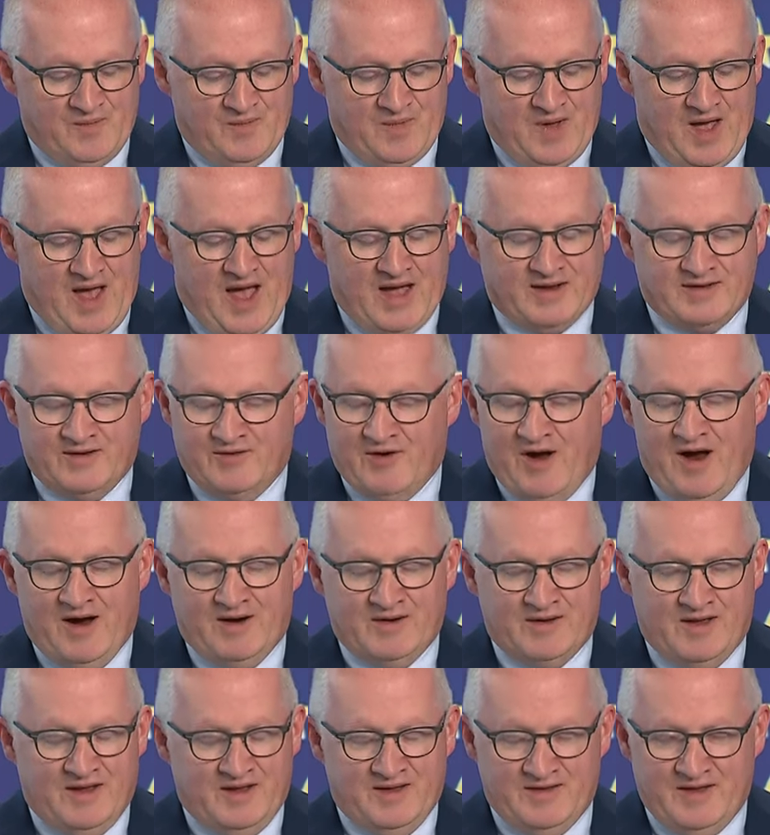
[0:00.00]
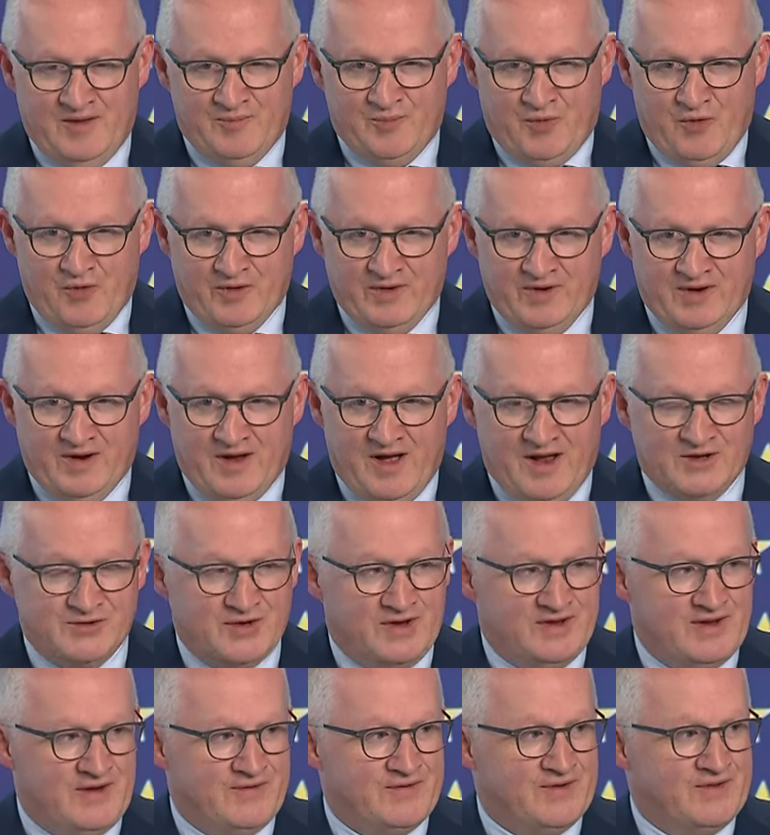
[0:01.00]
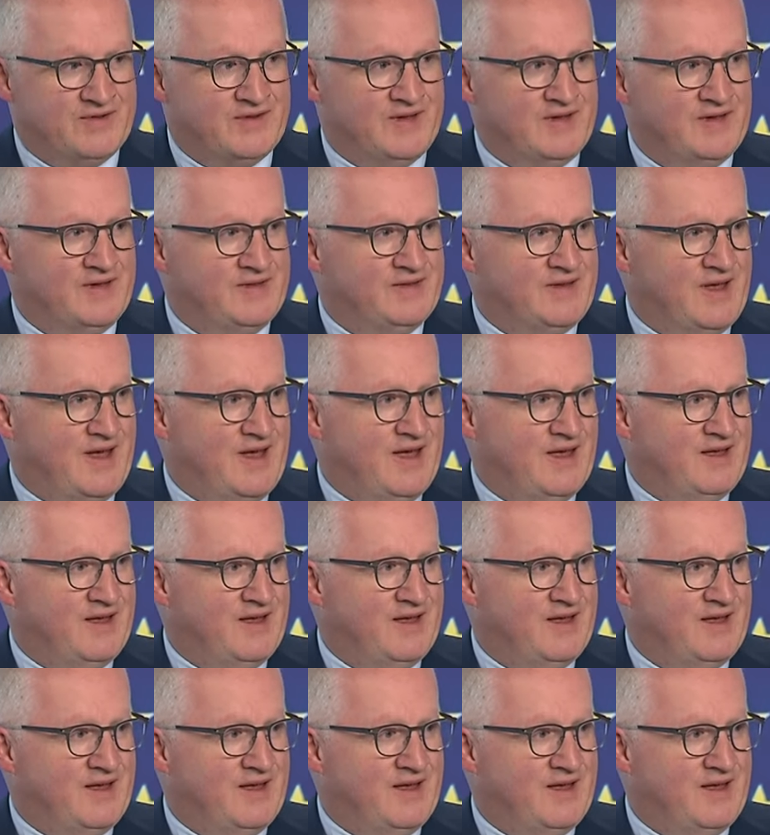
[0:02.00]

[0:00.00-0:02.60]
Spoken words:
And there are important country differences.